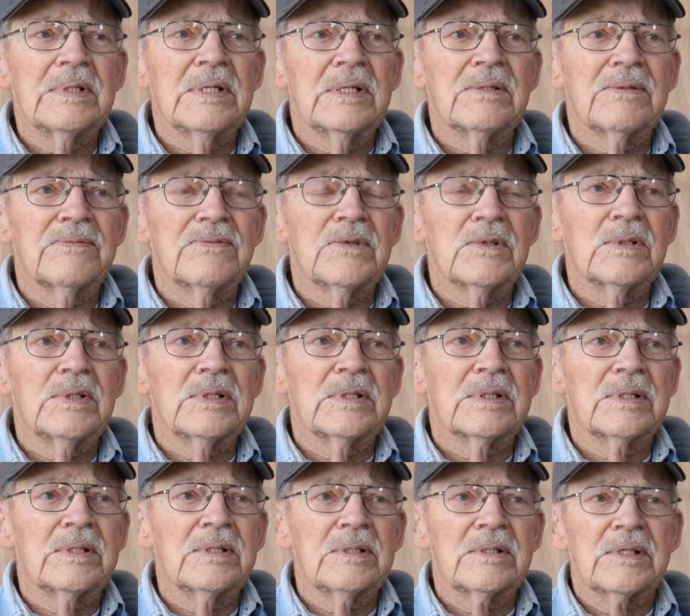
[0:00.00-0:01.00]
a
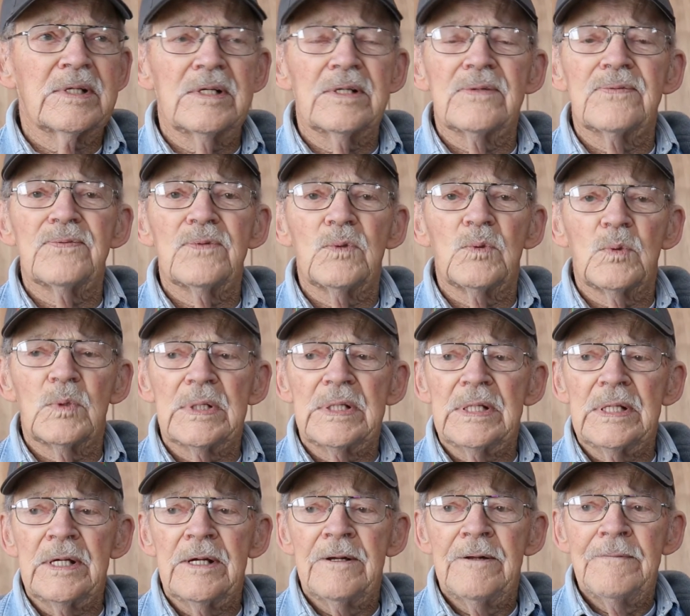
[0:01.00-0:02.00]
very careful
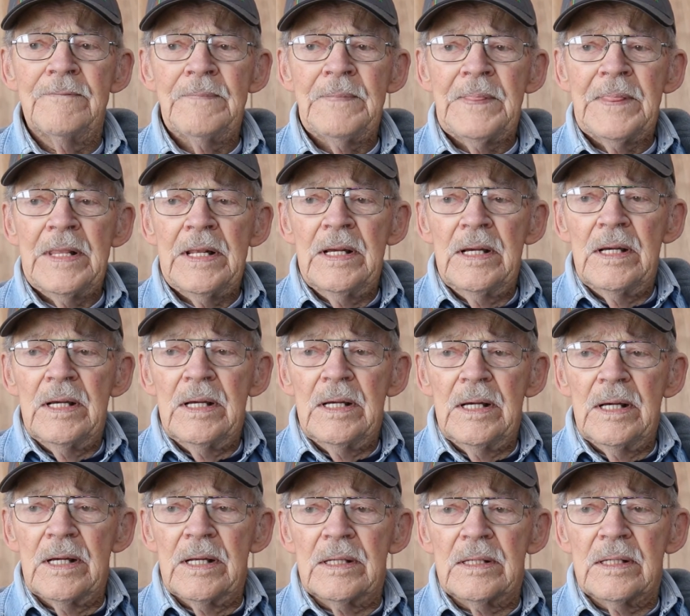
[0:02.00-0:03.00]
way,
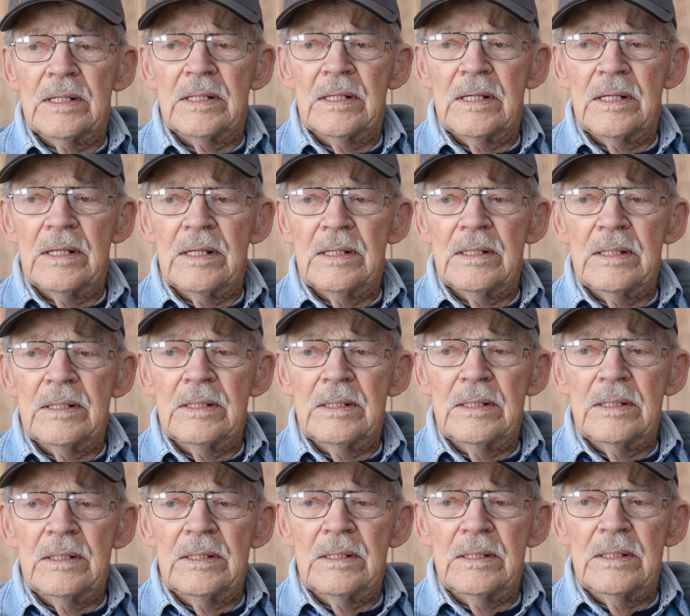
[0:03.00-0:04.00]
and
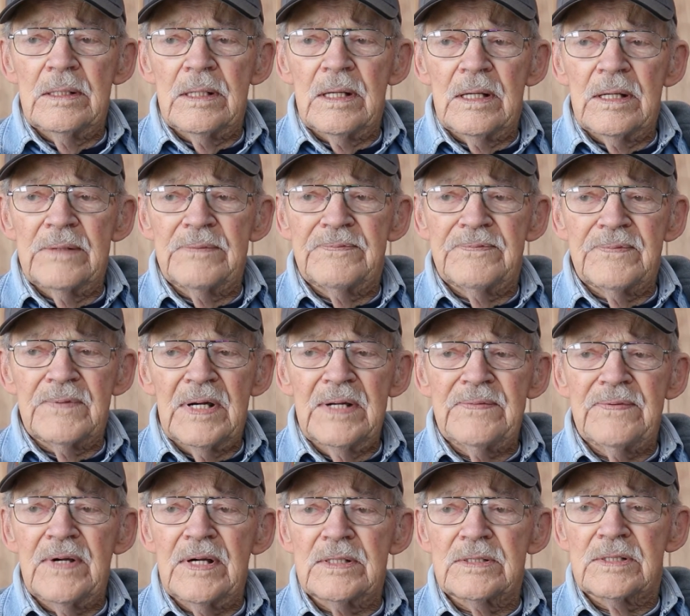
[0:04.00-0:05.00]

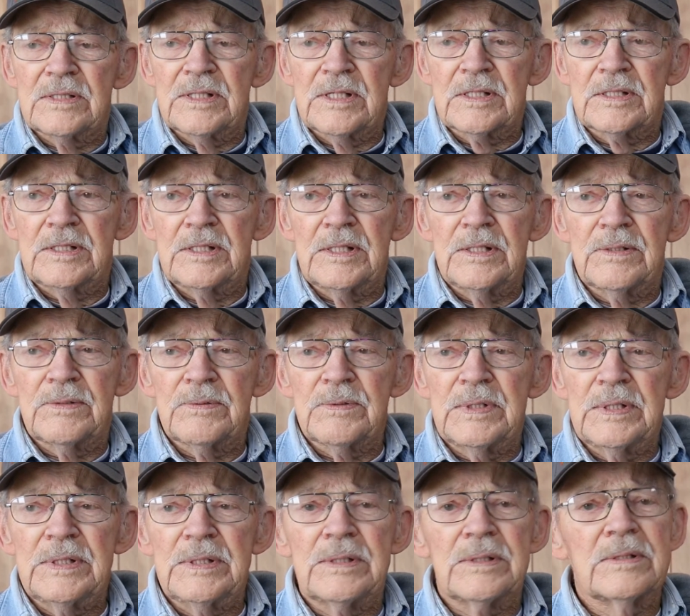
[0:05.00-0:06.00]
I've had
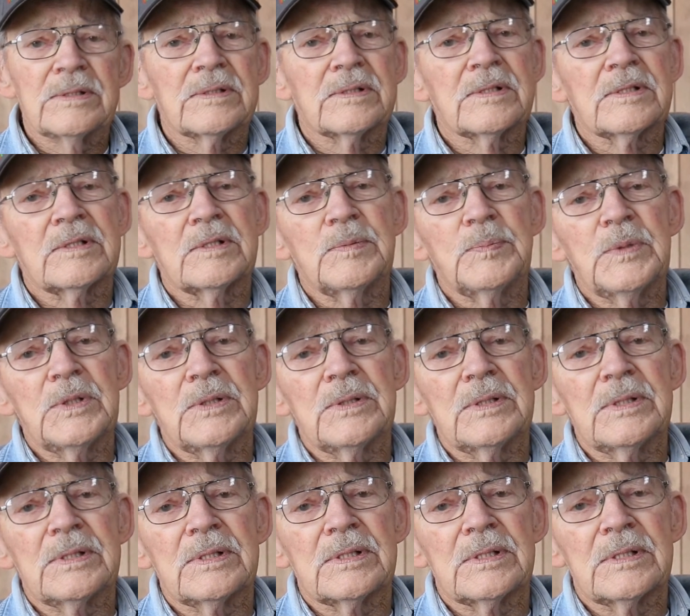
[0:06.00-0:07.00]
63 years
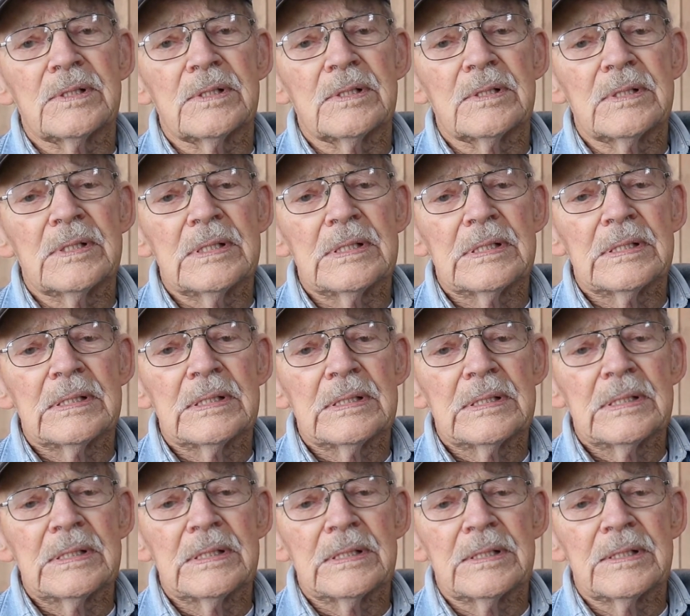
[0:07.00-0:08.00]
experience
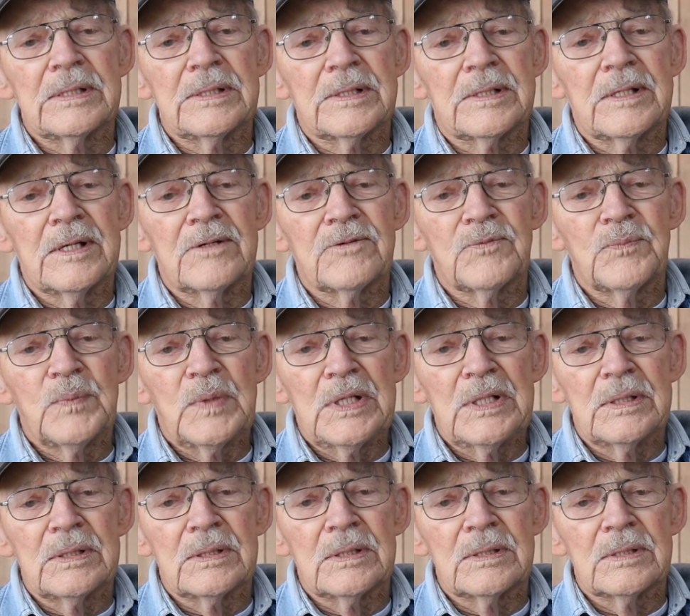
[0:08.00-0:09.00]
in aircraft
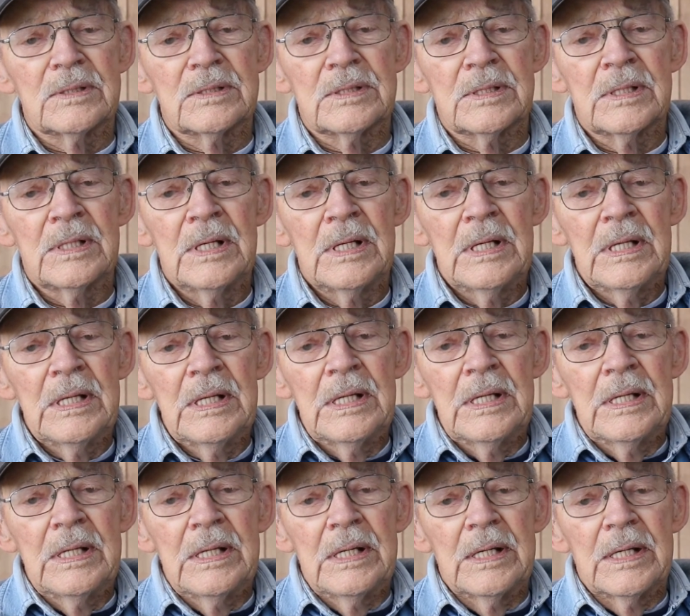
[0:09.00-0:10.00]
maintenance,
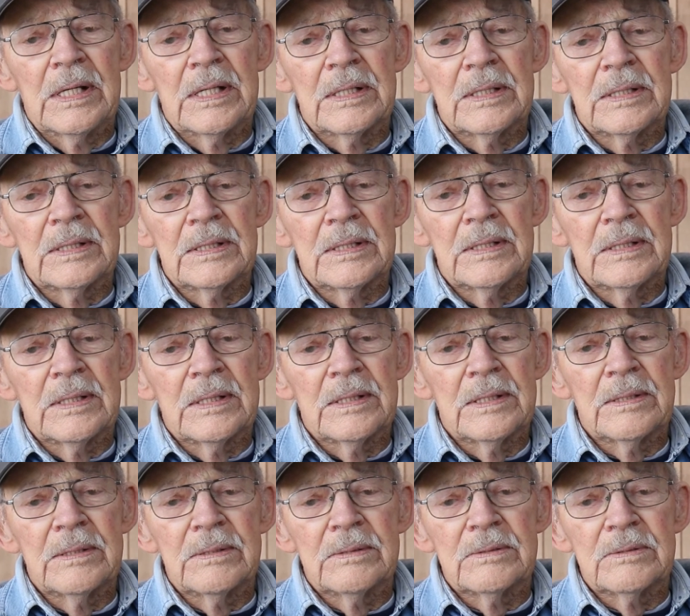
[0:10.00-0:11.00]
and
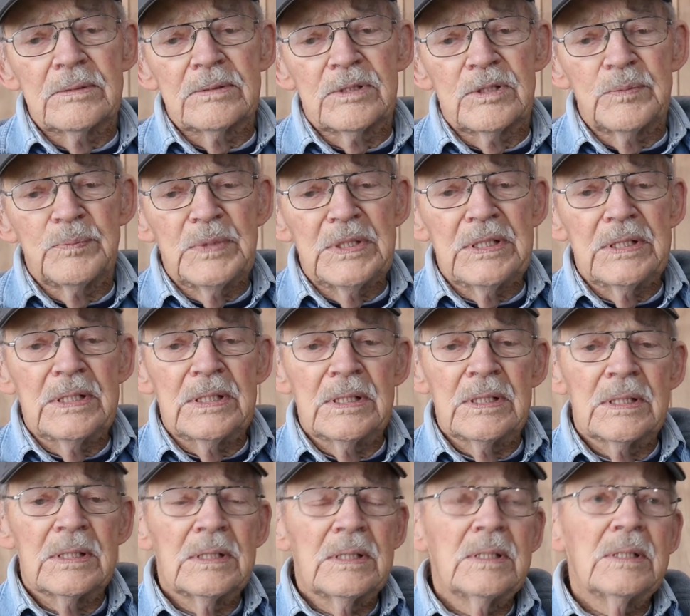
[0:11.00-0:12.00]
to
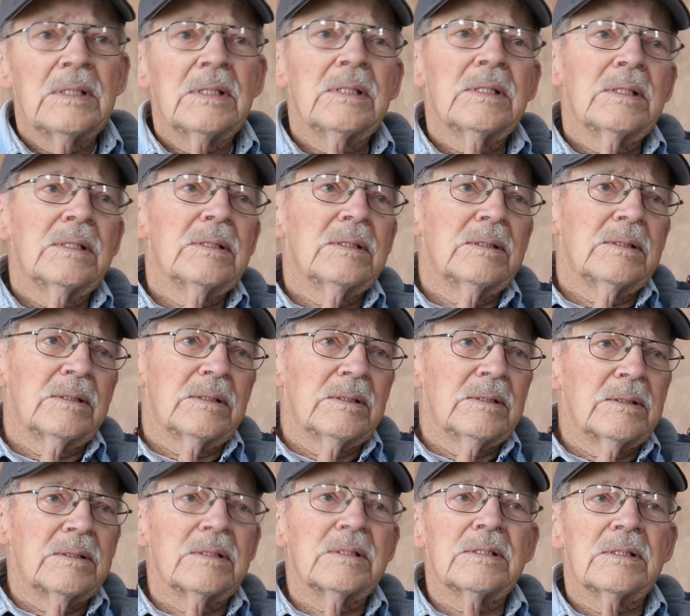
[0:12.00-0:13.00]
me
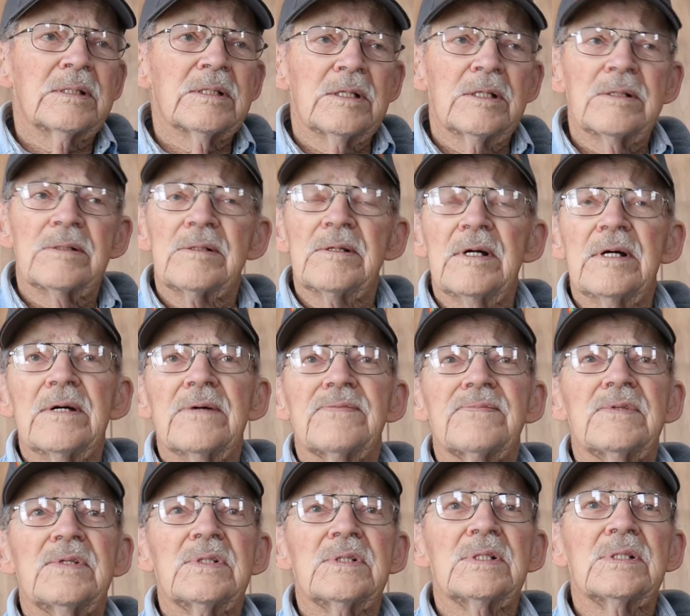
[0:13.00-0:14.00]
this
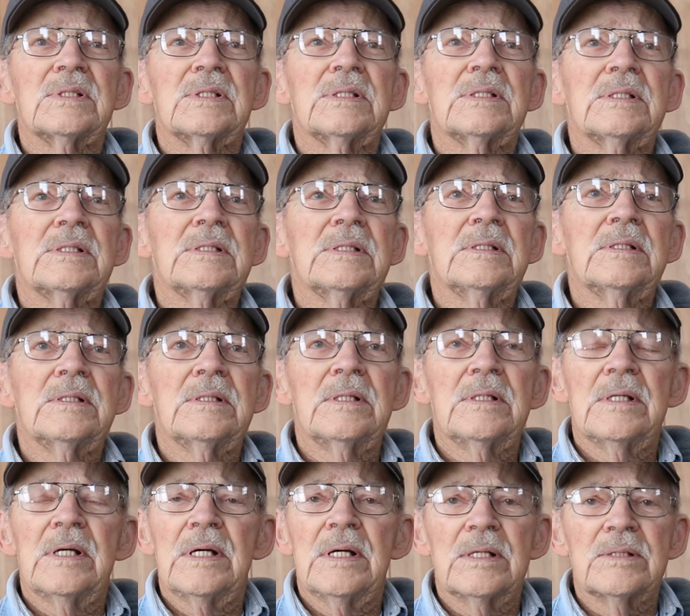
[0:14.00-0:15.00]
aircraft has
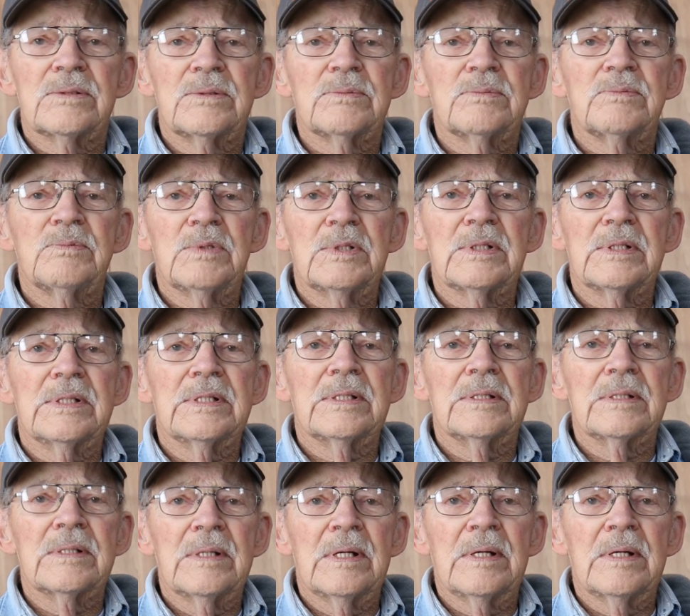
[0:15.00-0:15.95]
really